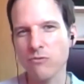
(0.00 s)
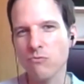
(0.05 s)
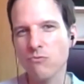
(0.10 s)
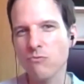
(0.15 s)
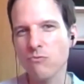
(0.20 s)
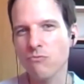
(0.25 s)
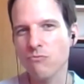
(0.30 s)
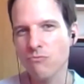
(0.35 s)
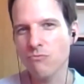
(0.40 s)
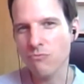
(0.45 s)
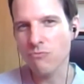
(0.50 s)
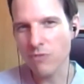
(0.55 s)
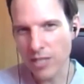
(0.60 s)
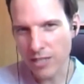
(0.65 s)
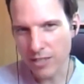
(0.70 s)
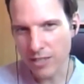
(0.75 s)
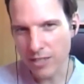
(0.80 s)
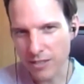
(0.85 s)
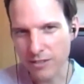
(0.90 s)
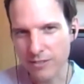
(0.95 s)
really
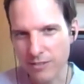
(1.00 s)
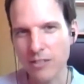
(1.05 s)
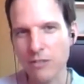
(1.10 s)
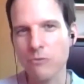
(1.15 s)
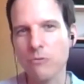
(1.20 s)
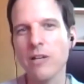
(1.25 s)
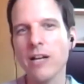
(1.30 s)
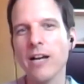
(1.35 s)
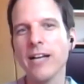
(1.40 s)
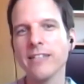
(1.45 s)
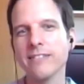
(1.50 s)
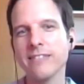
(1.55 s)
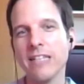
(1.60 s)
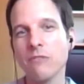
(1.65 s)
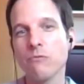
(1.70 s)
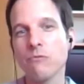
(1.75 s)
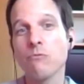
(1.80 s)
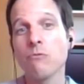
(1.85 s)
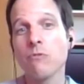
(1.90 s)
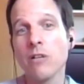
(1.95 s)
decentralized that
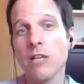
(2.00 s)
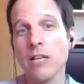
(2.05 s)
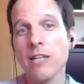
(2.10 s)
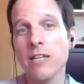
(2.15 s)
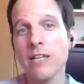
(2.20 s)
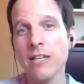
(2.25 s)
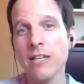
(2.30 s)
really